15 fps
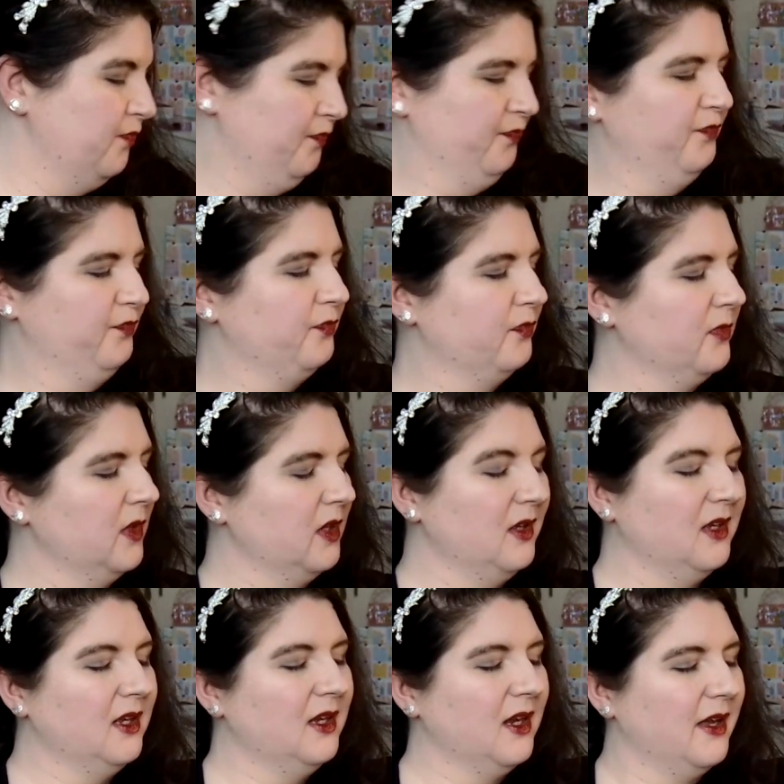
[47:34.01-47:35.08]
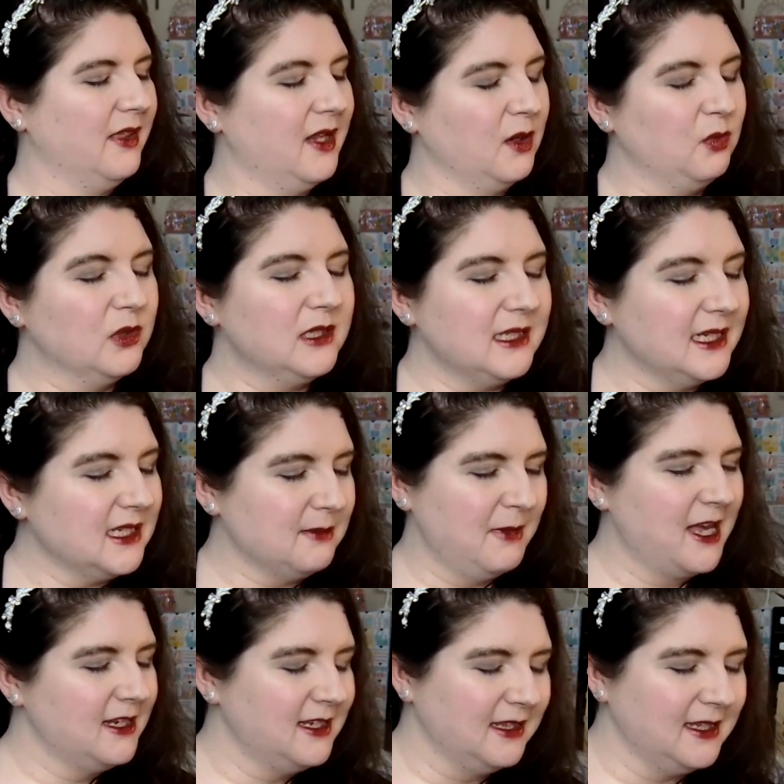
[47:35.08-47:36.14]
And then I wasn't
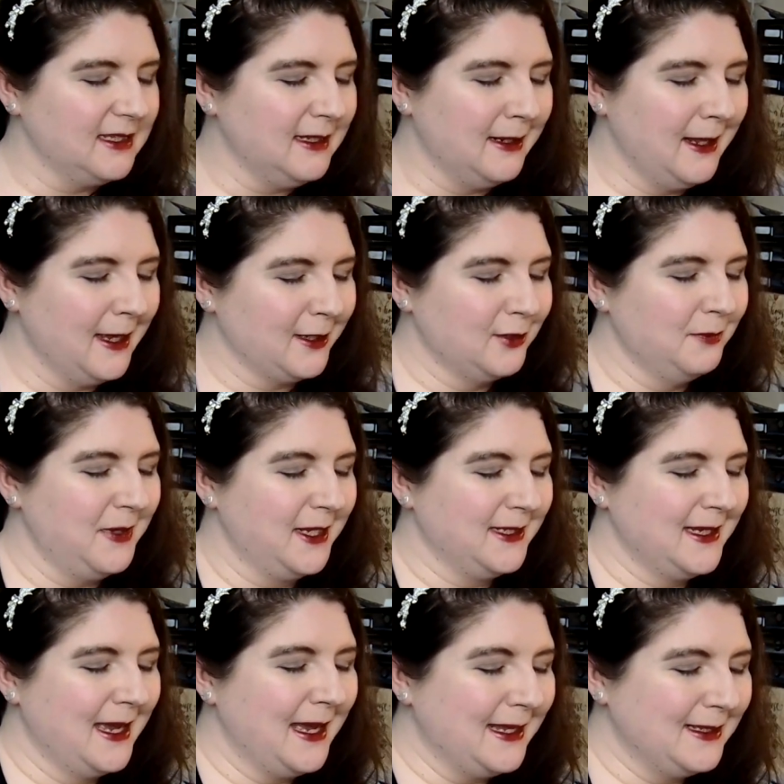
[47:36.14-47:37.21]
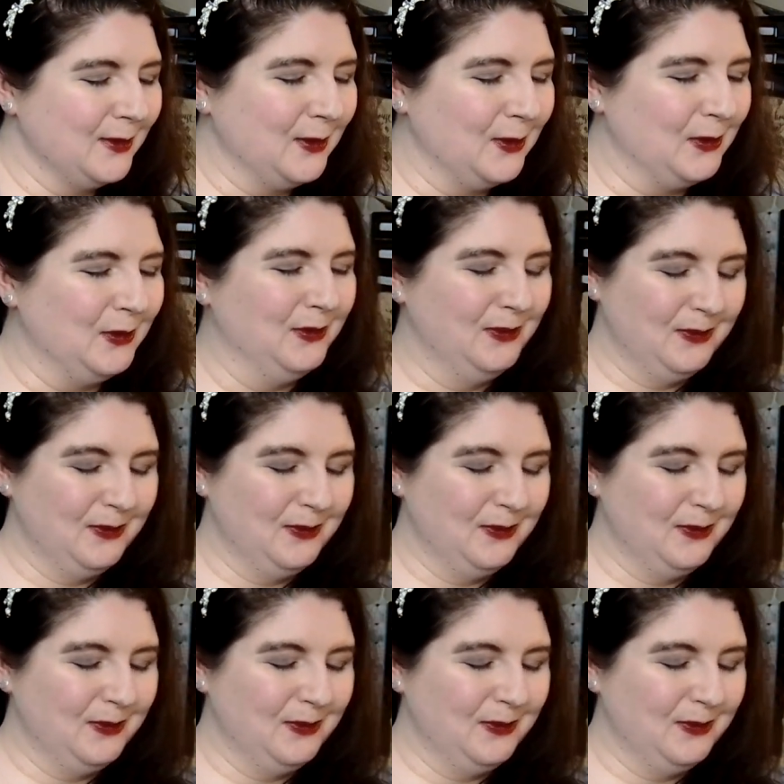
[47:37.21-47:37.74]
expecting these little extra bits at all.